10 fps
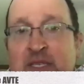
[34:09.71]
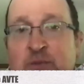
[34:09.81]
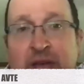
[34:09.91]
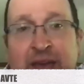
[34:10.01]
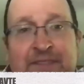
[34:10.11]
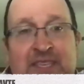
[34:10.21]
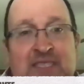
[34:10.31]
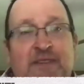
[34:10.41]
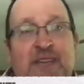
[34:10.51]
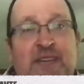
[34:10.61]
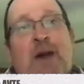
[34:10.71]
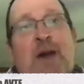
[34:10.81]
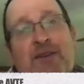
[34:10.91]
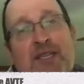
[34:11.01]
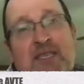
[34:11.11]
We'll have this video
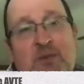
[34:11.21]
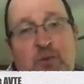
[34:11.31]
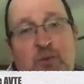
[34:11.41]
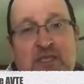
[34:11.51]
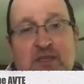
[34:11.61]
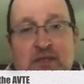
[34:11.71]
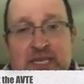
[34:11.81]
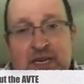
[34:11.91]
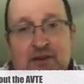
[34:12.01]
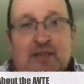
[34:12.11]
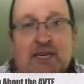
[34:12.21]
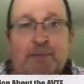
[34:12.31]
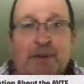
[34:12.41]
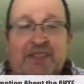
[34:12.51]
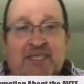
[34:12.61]
out in this week's newsletter and
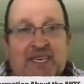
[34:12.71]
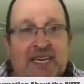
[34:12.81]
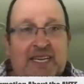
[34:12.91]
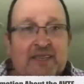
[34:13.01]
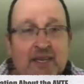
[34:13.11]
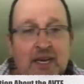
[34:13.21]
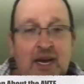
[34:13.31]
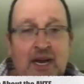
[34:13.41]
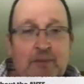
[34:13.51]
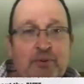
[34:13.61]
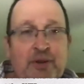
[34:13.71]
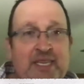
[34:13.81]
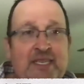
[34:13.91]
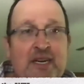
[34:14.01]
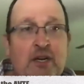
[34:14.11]
up on the site pretty
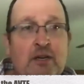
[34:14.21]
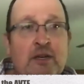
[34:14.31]
darn